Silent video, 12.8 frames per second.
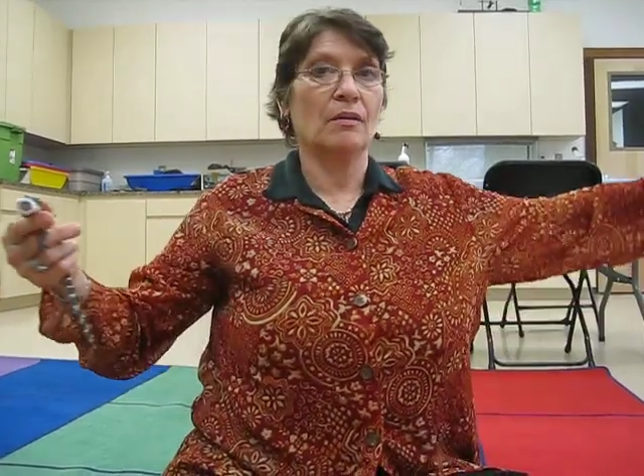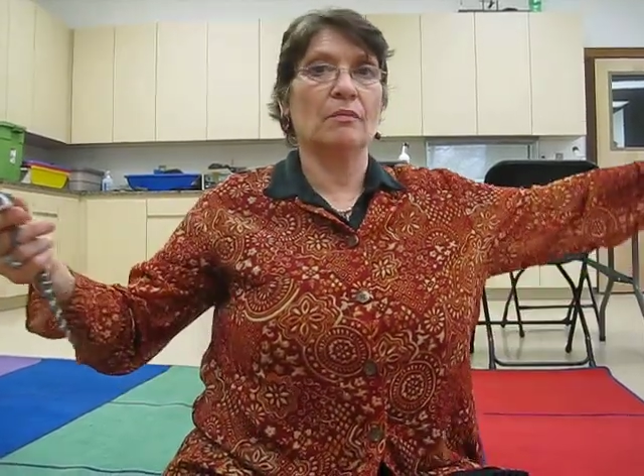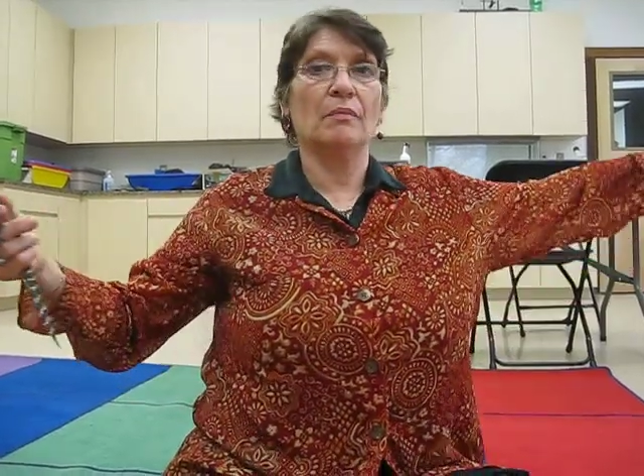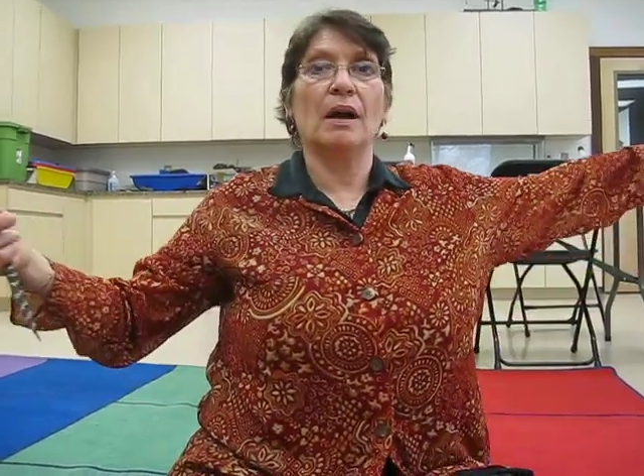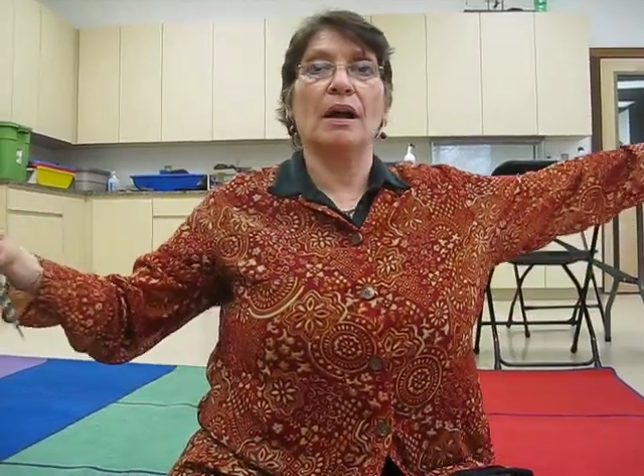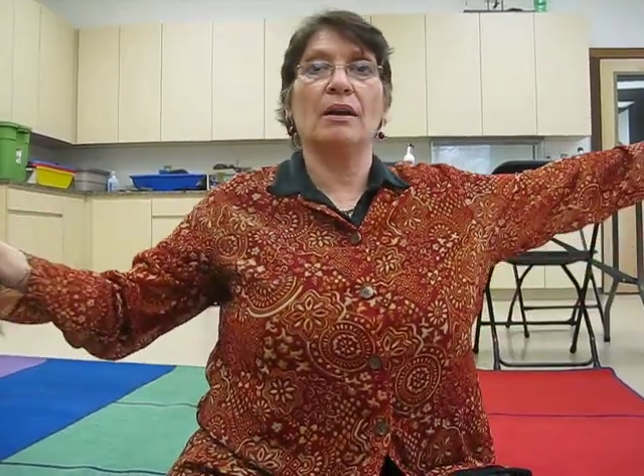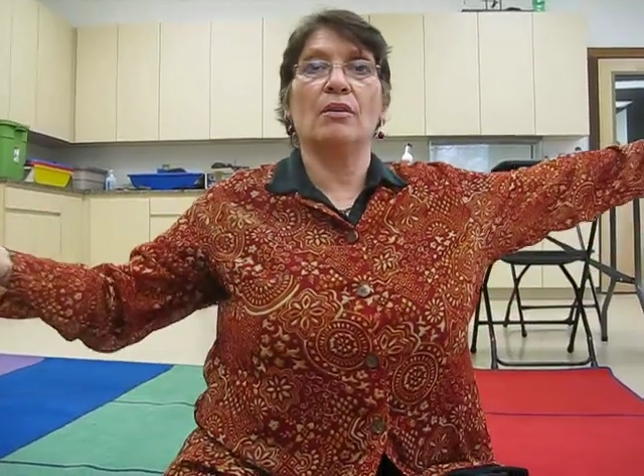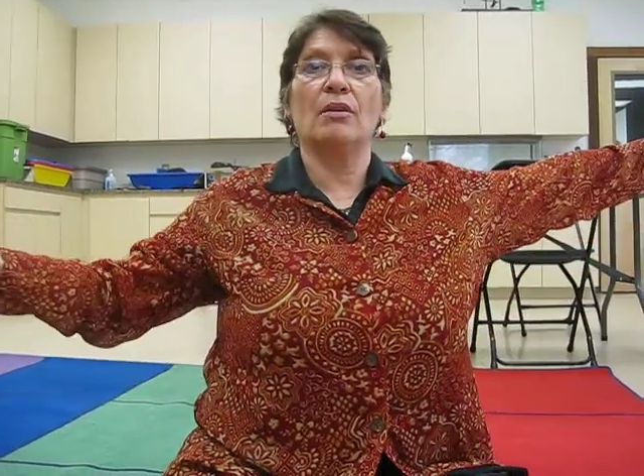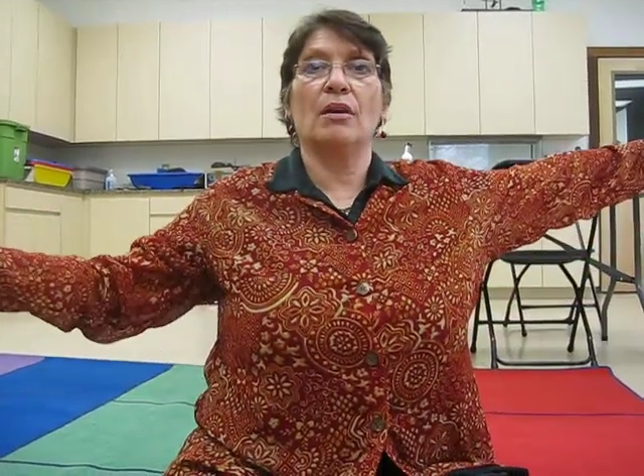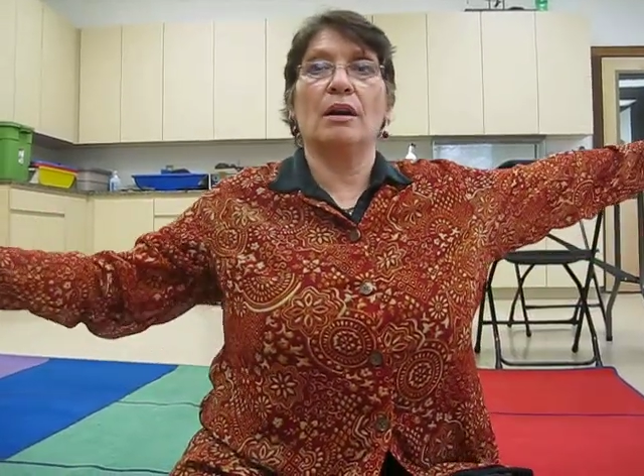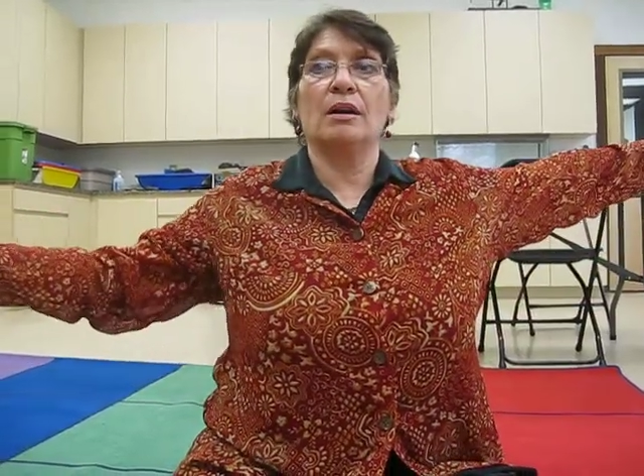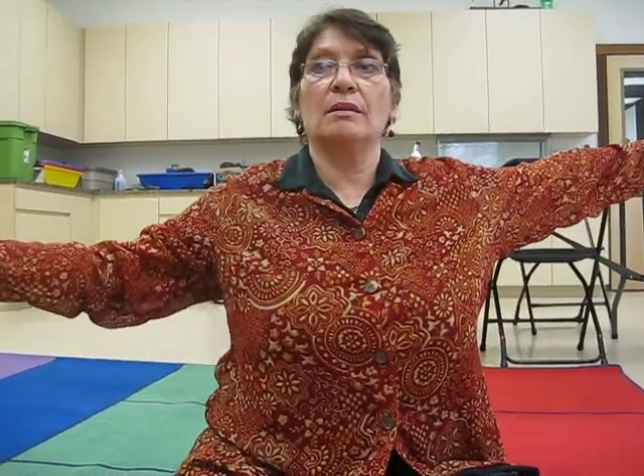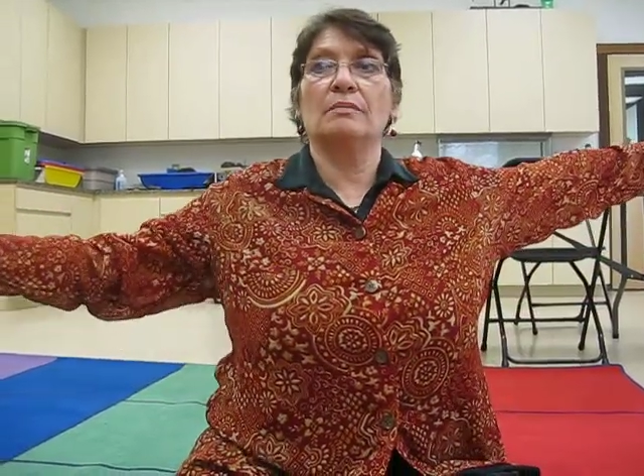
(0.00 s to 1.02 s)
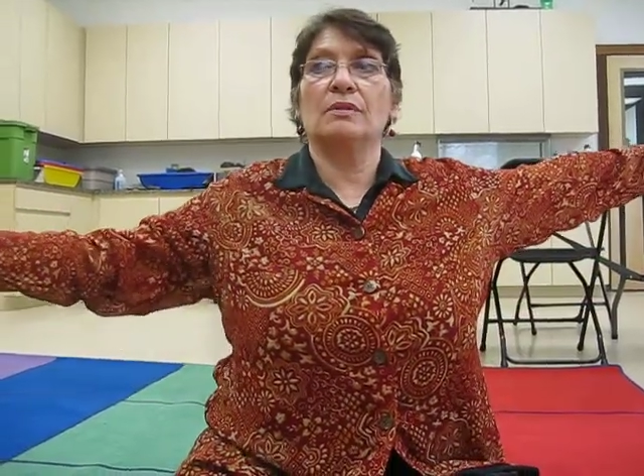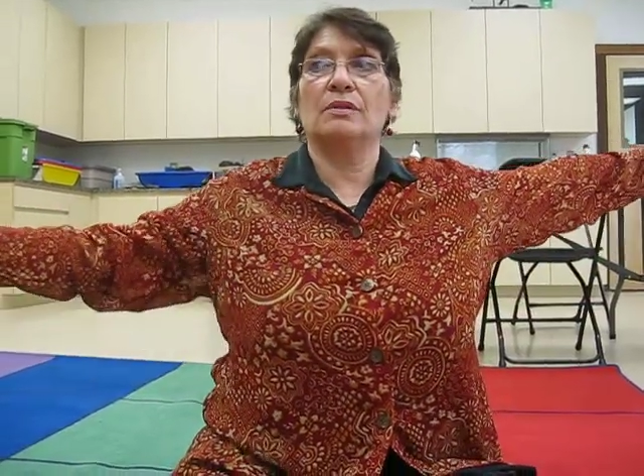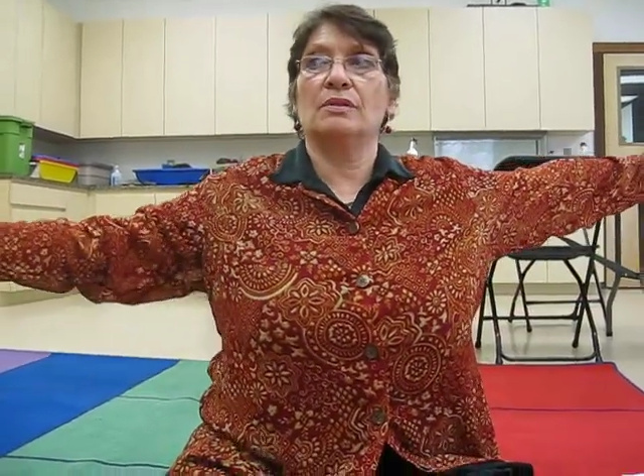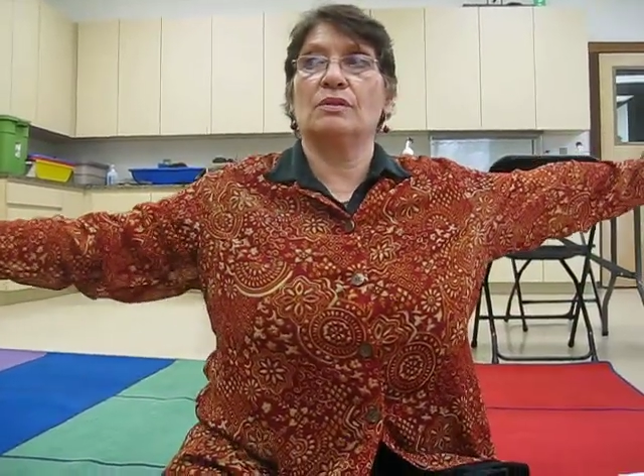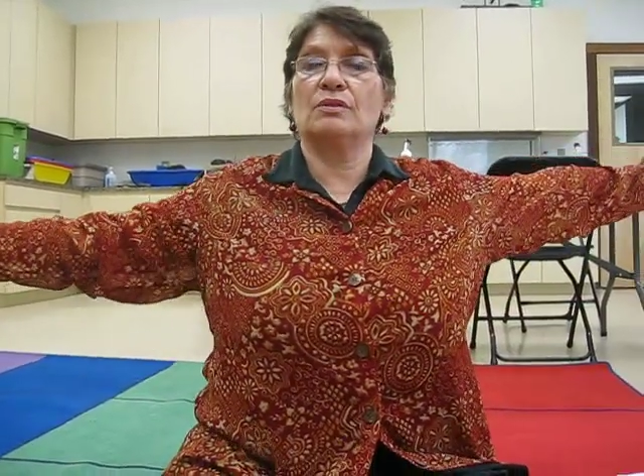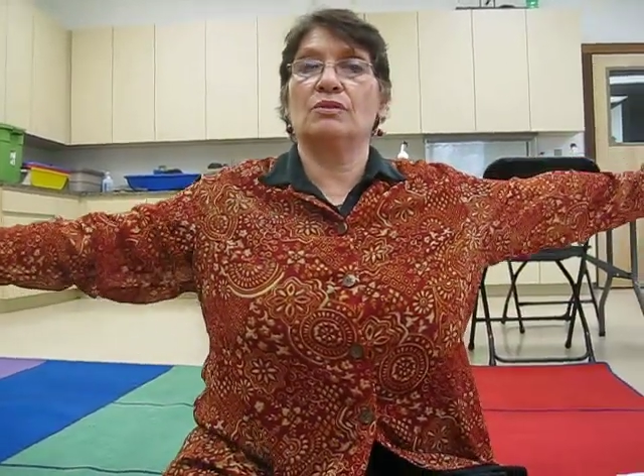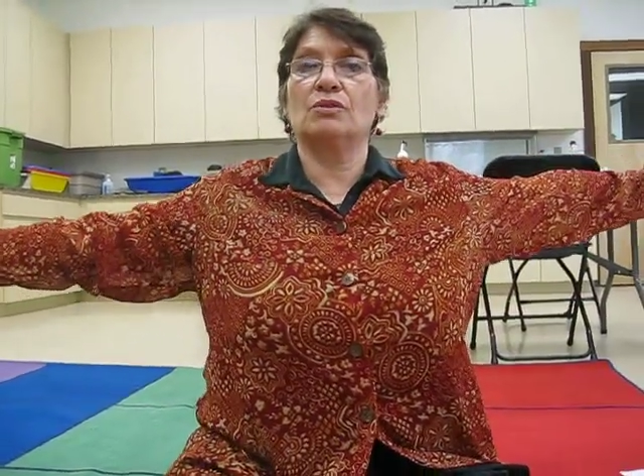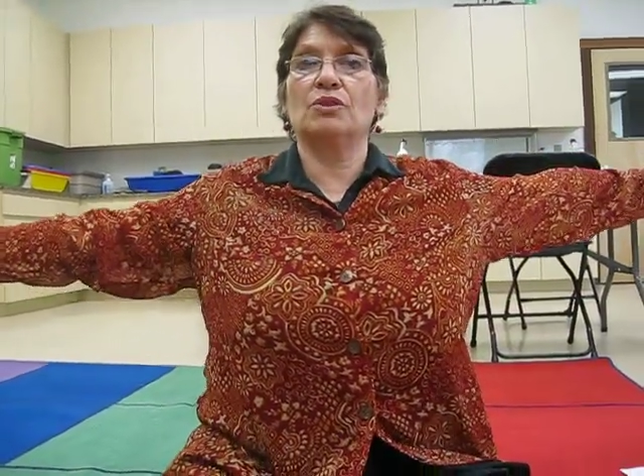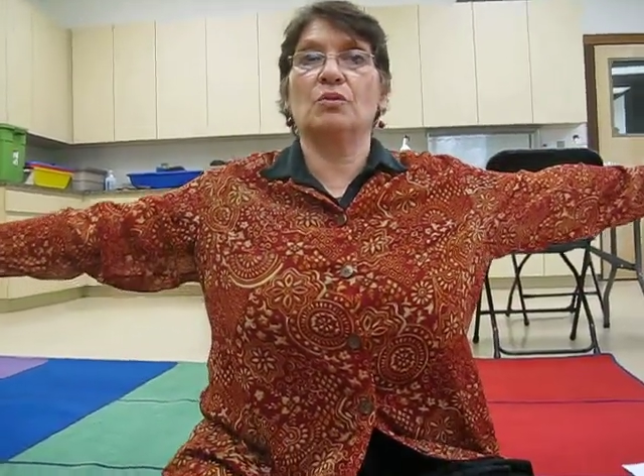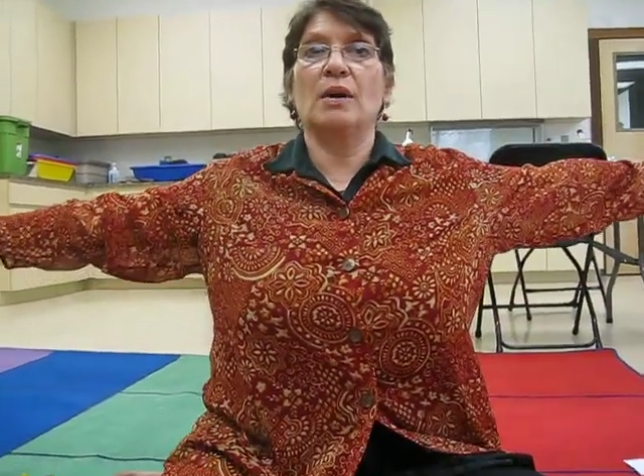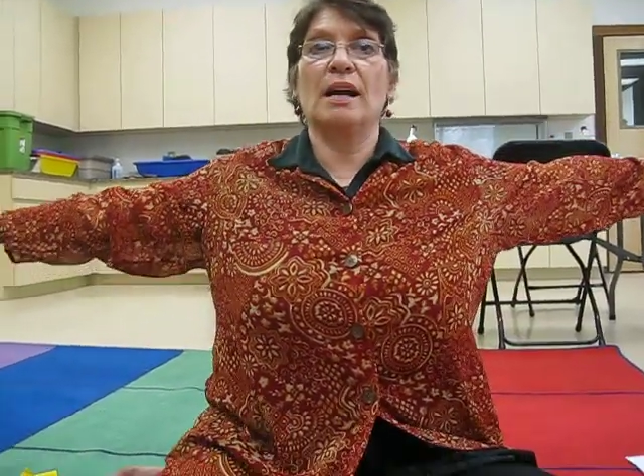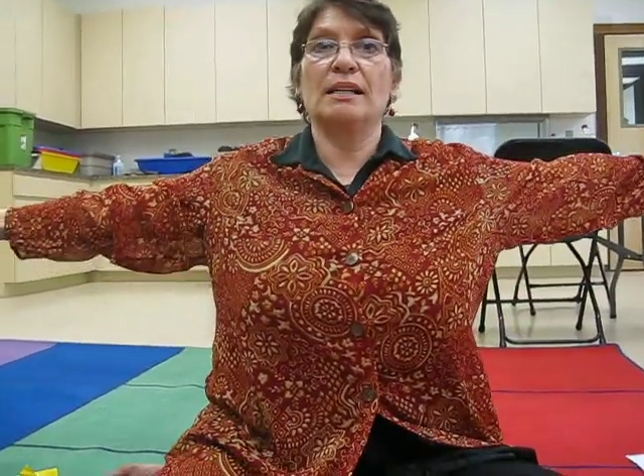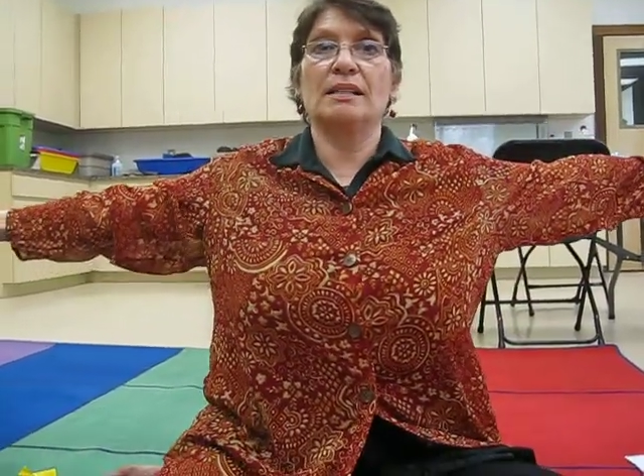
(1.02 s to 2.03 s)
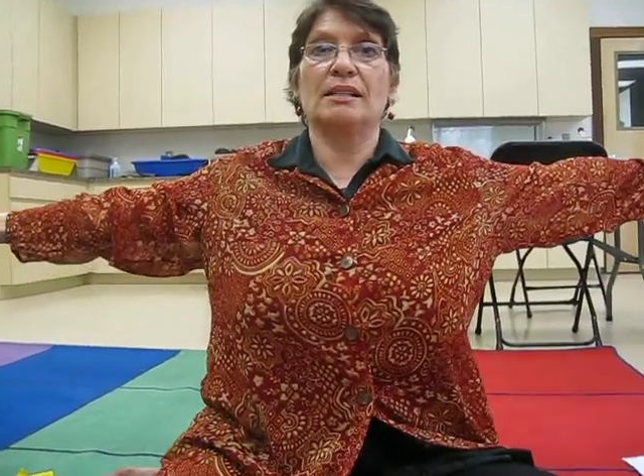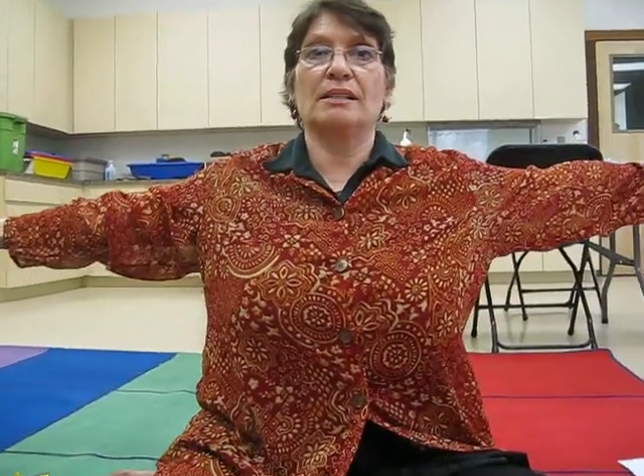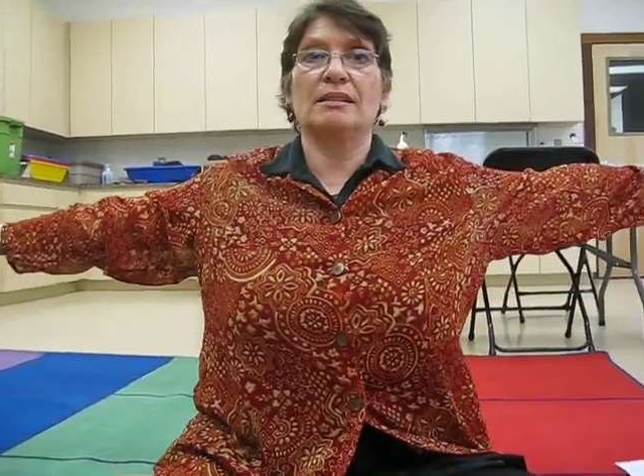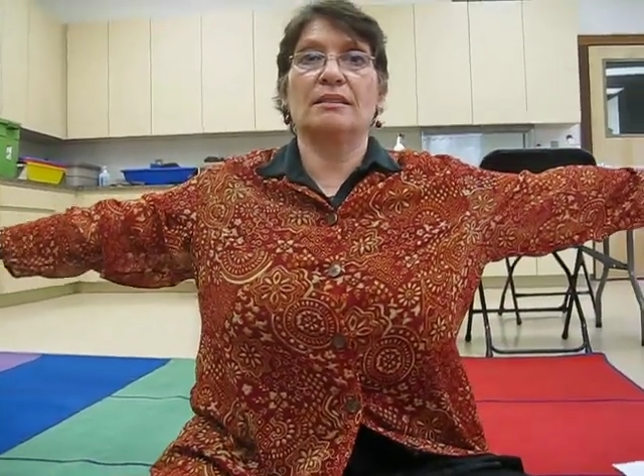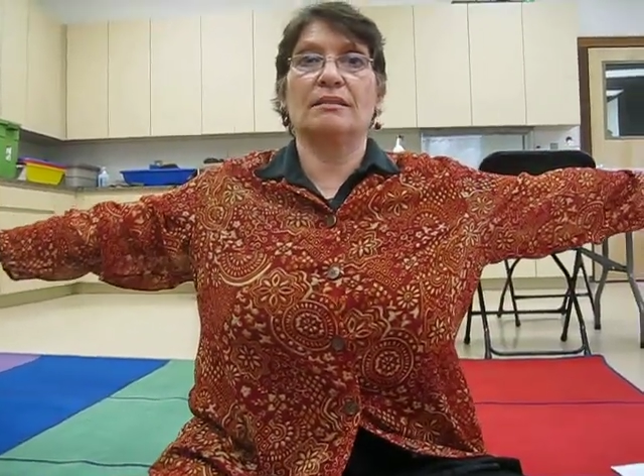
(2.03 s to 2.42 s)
my arms twice.